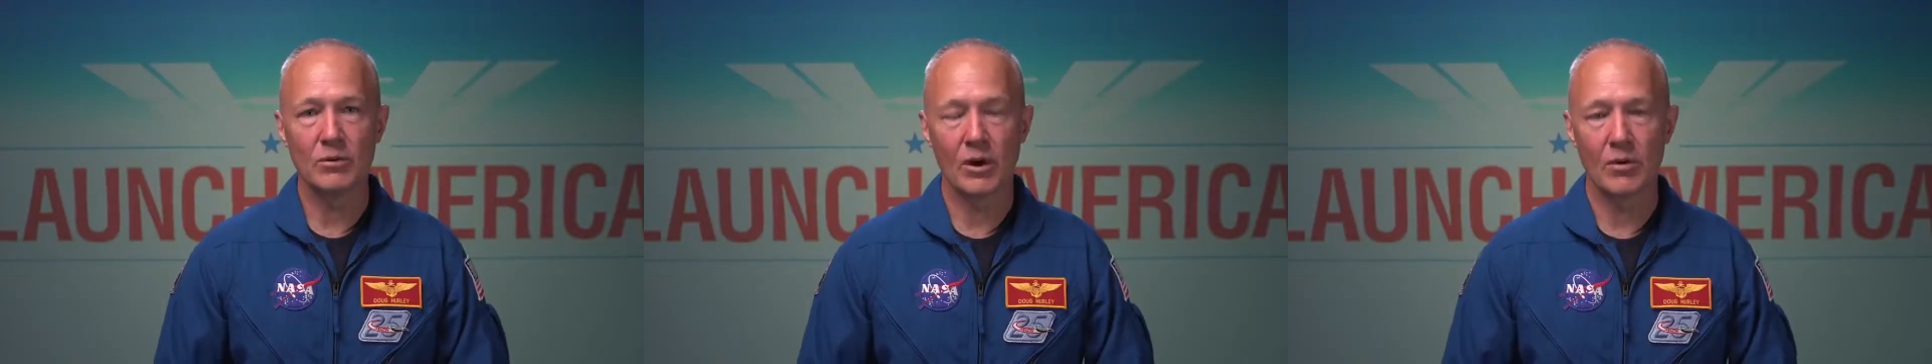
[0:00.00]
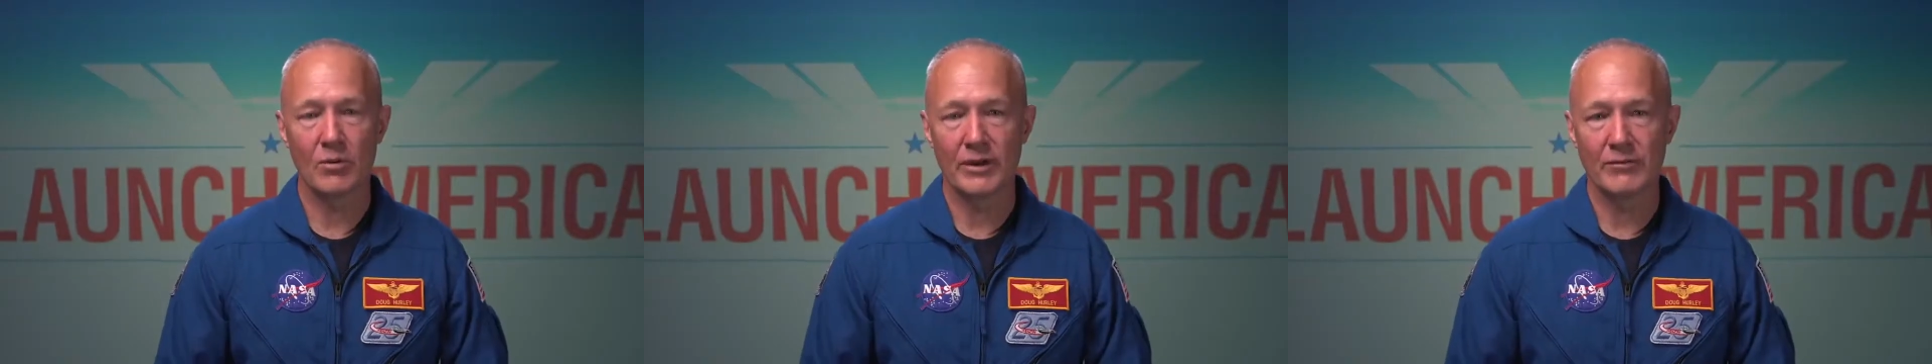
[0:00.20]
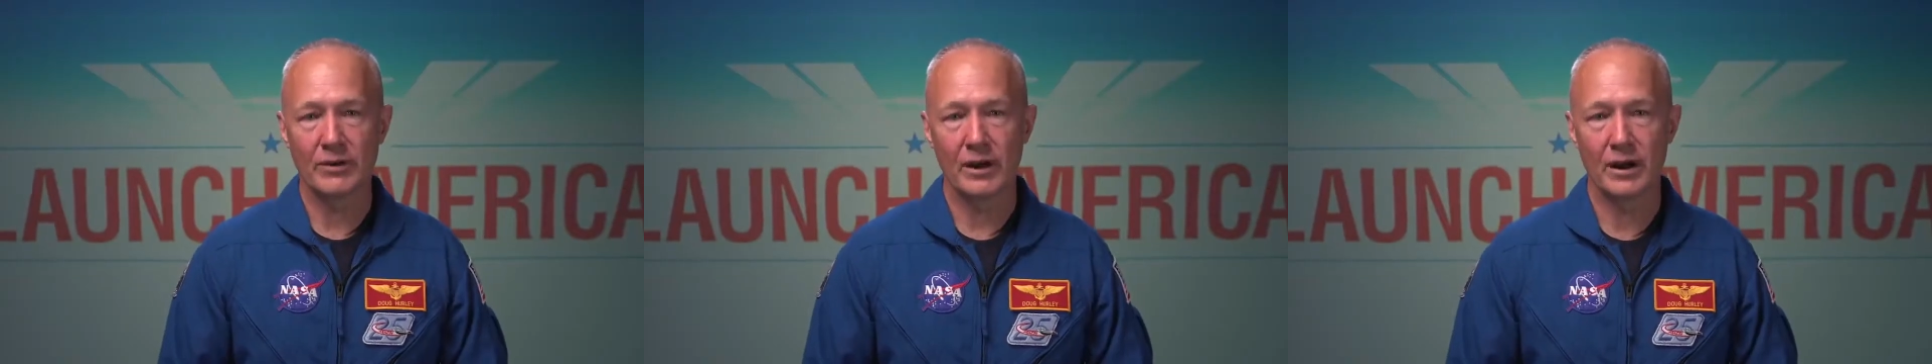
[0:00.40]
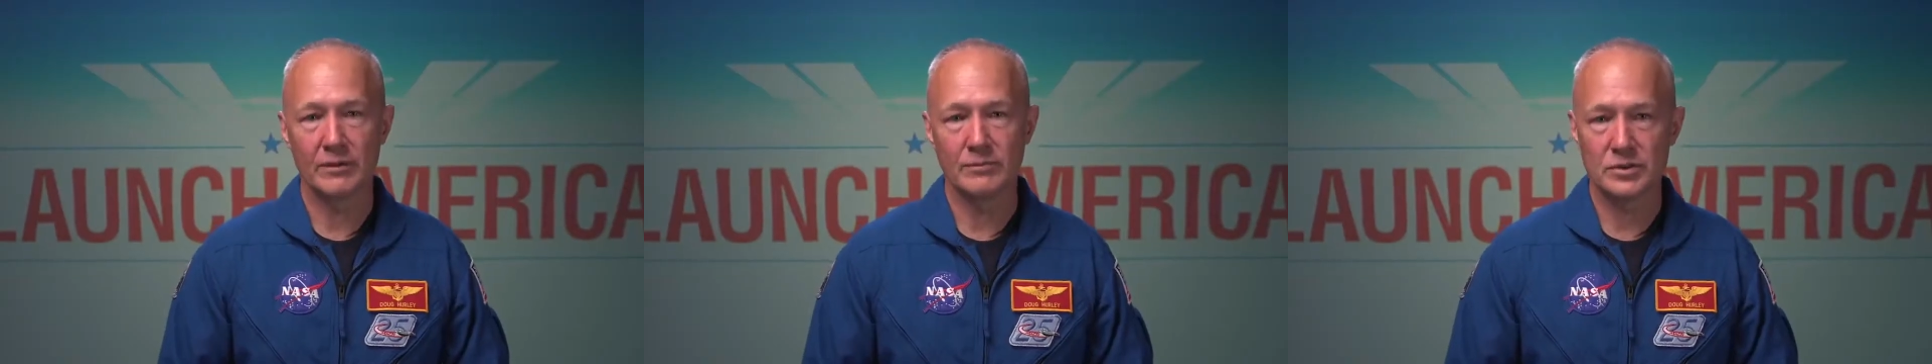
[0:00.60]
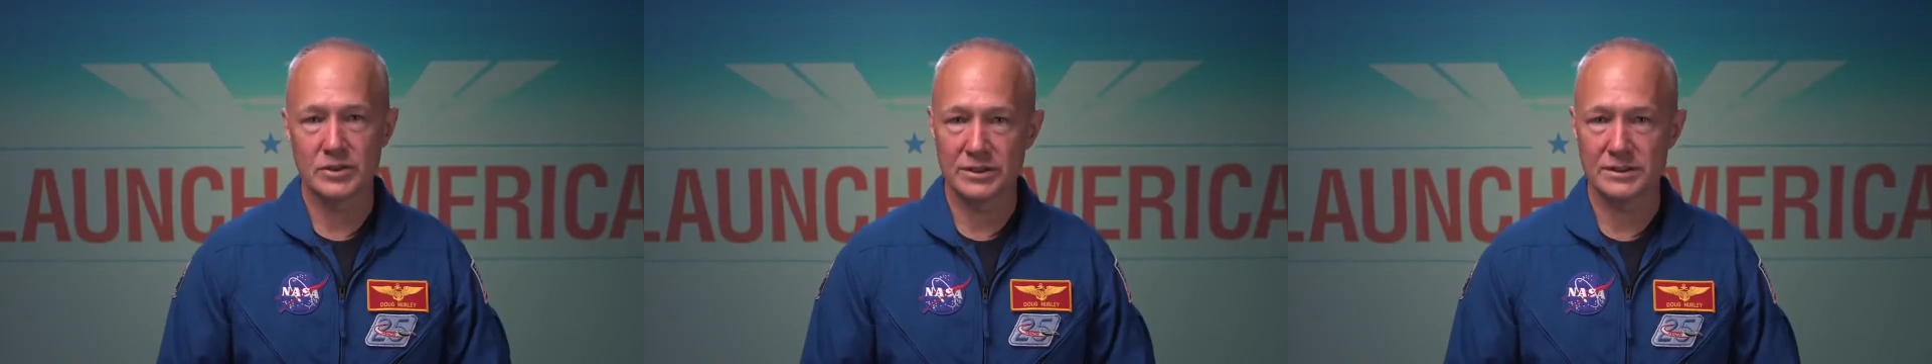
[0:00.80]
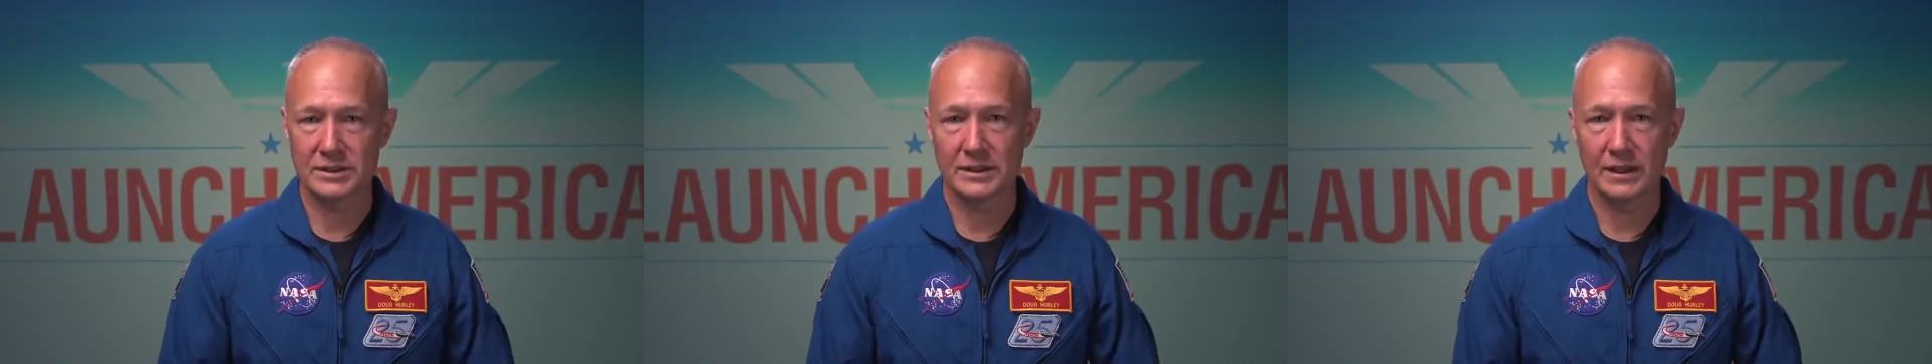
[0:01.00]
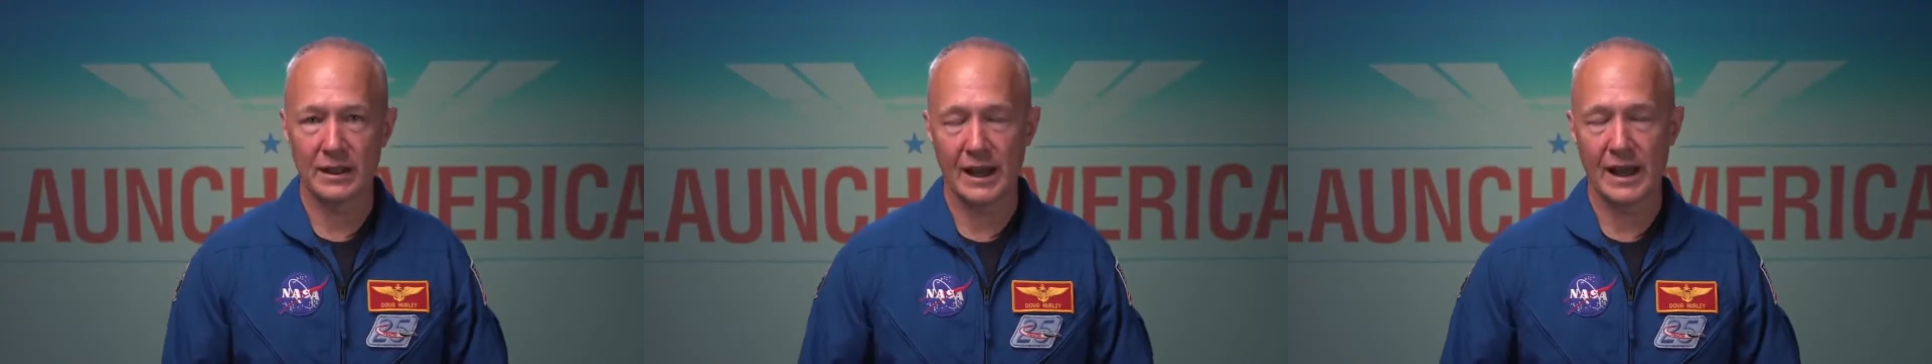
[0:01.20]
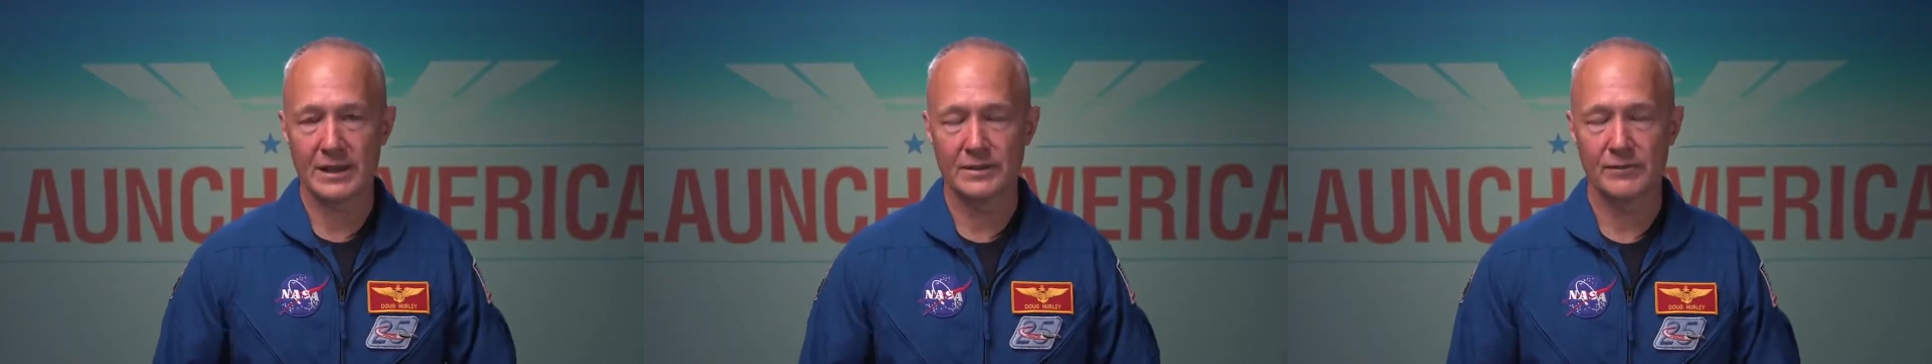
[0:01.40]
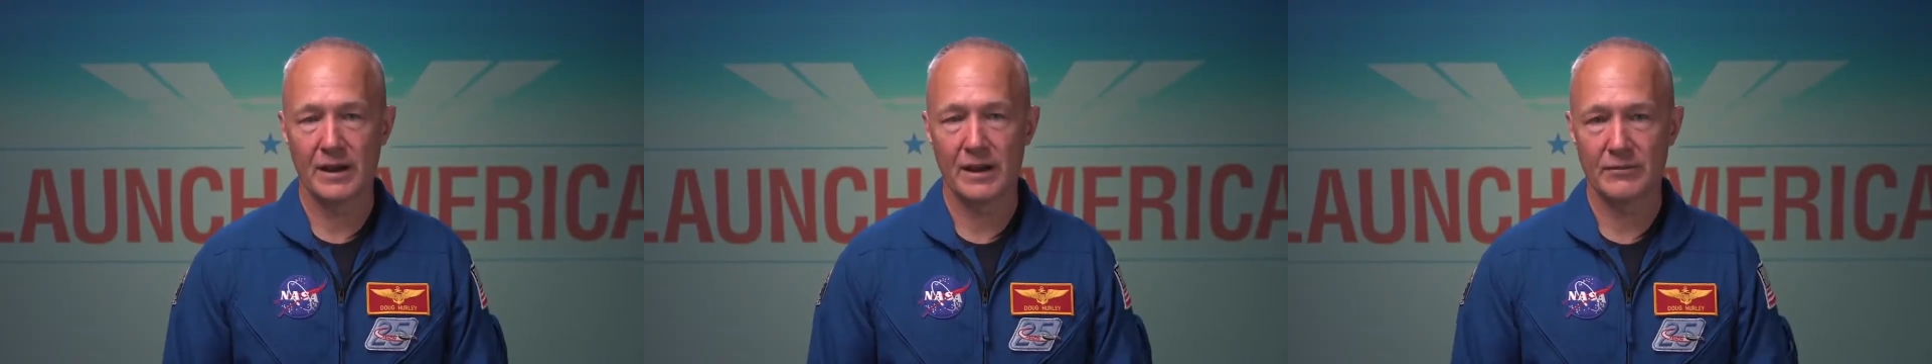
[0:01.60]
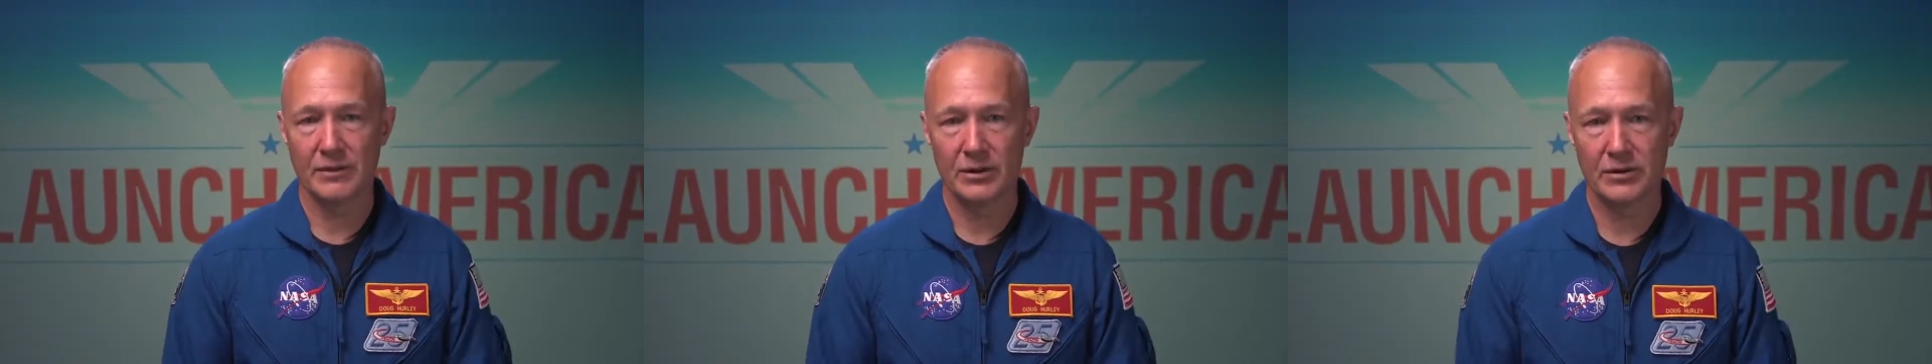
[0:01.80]
where we've come just in the last
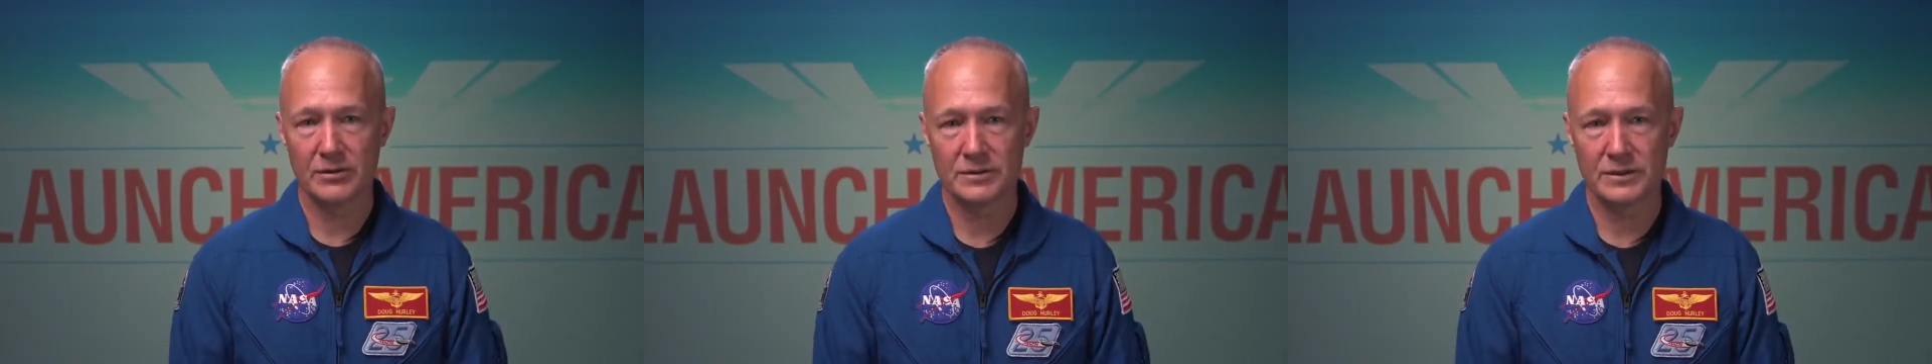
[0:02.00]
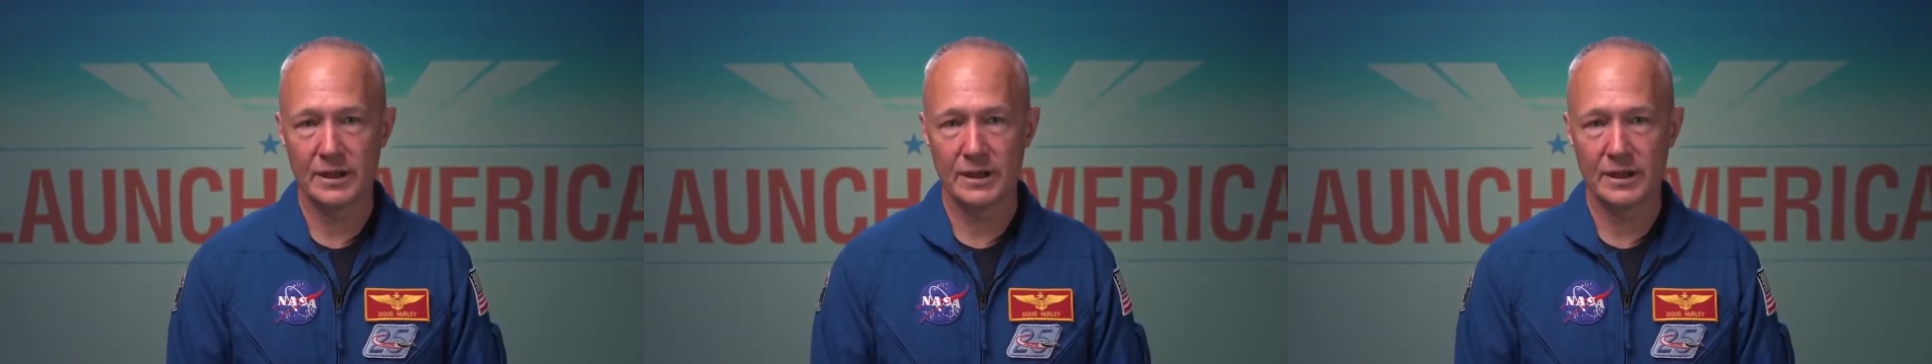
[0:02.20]
5 years